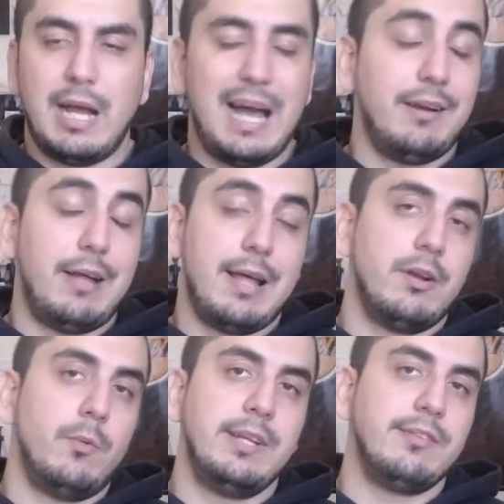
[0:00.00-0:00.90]
I don't
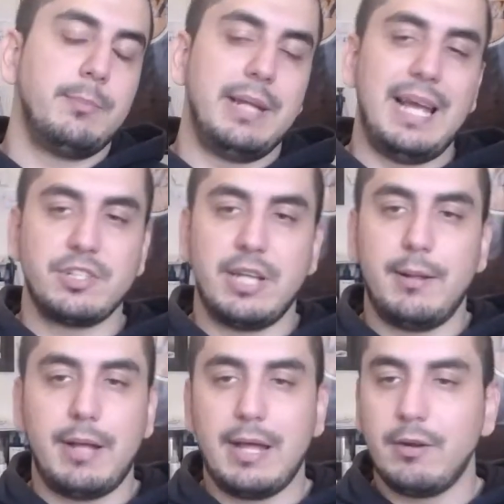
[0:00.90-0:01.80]
know when he's going to play, actually.
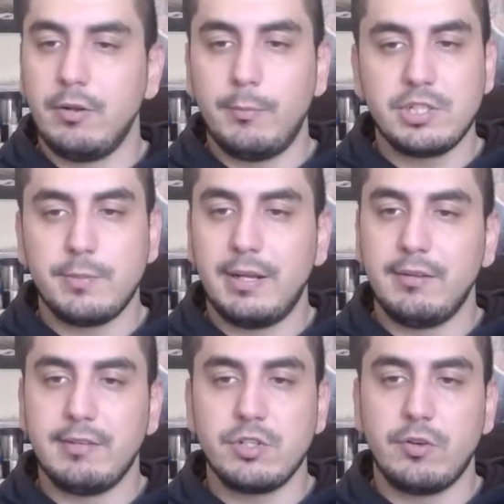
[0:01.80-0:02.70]
I don't know much about
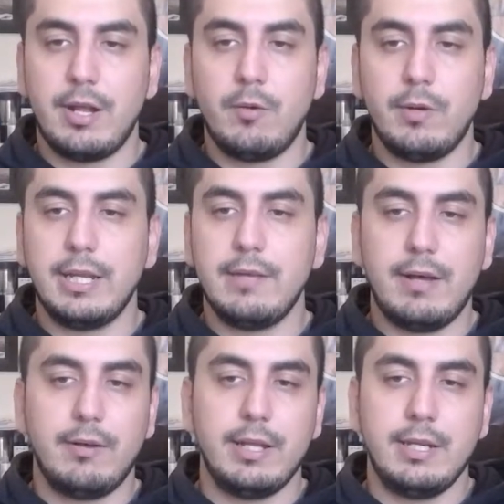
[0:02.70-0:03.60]
his injury. I don't want to give
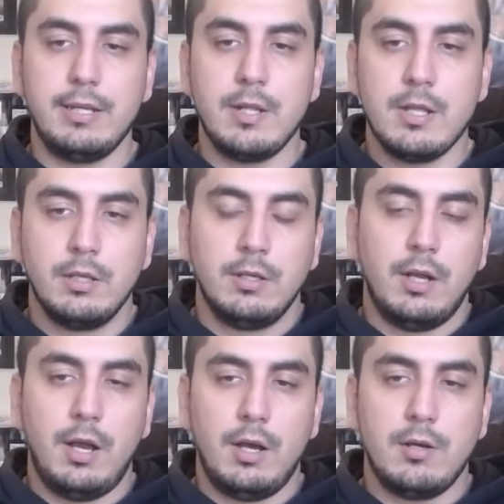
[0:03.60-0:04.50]
out any
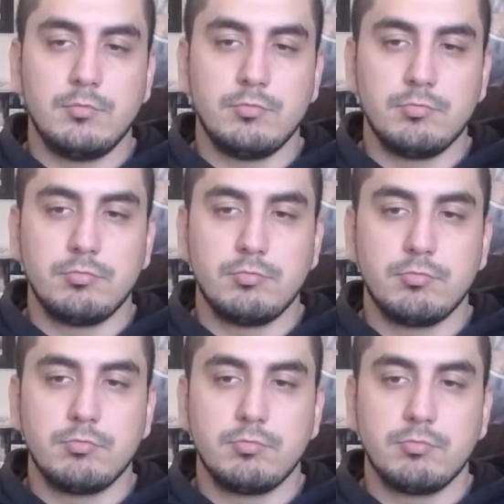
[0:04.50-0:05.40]

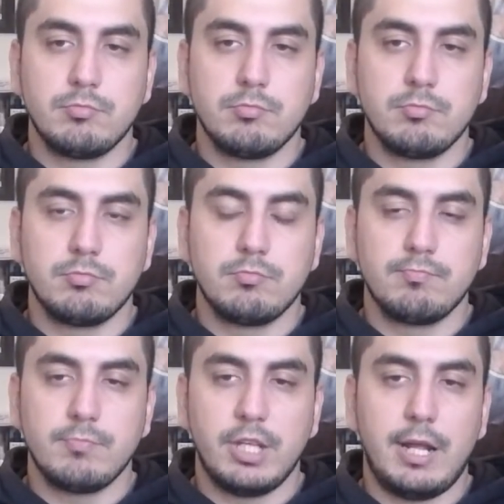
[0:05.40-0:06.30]

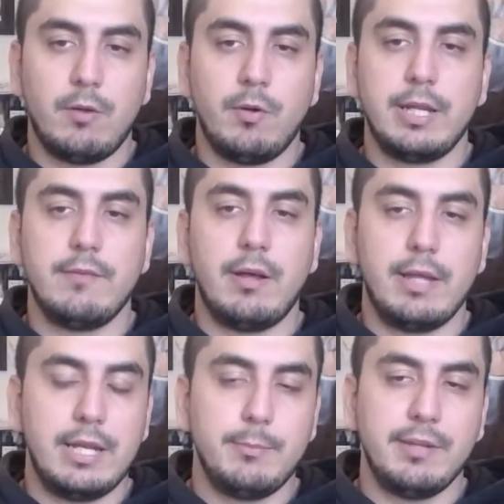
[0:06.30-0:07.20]
I don't want to give out
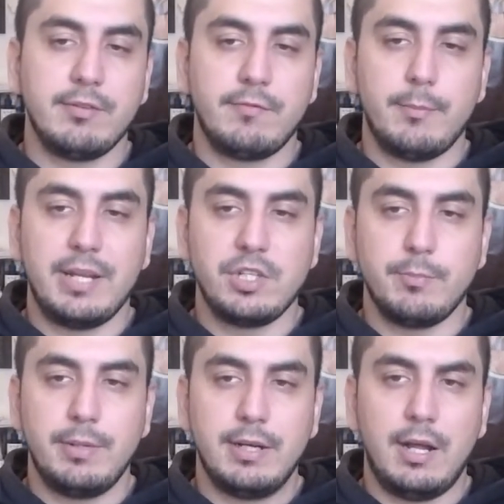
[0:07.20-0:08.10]
any misinformation.
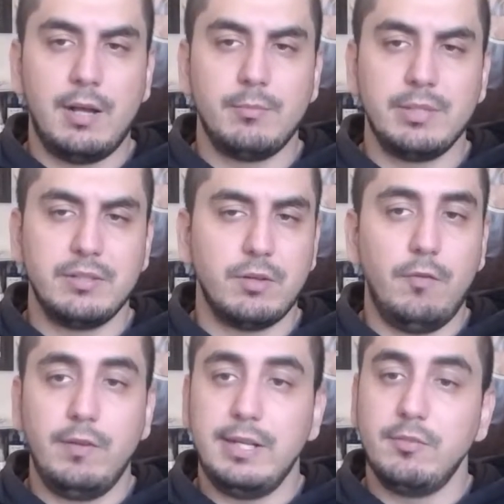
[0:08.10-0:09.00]
But
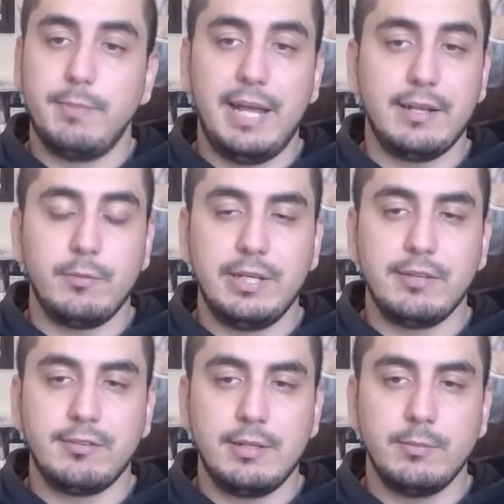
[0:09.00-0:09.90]
hopefully he's back and we can
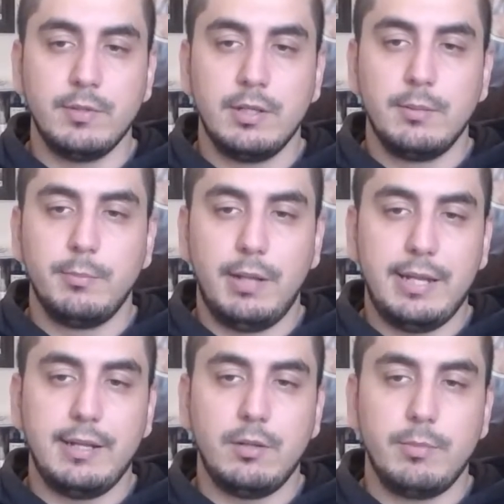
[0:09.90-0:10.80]
see him play
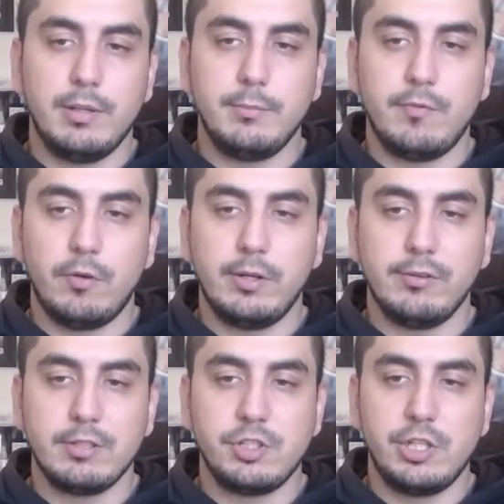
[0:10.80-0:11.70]
a little bit before he
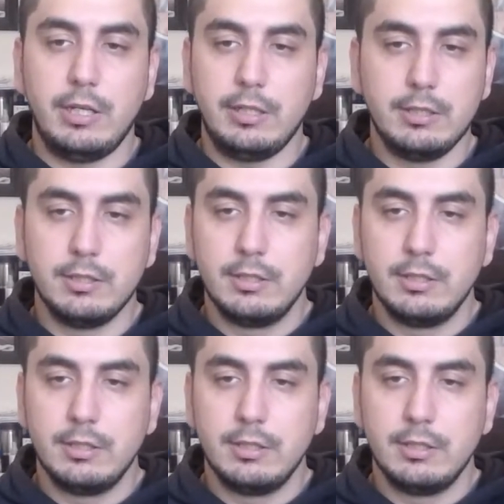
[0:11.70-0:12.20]
goes to G League.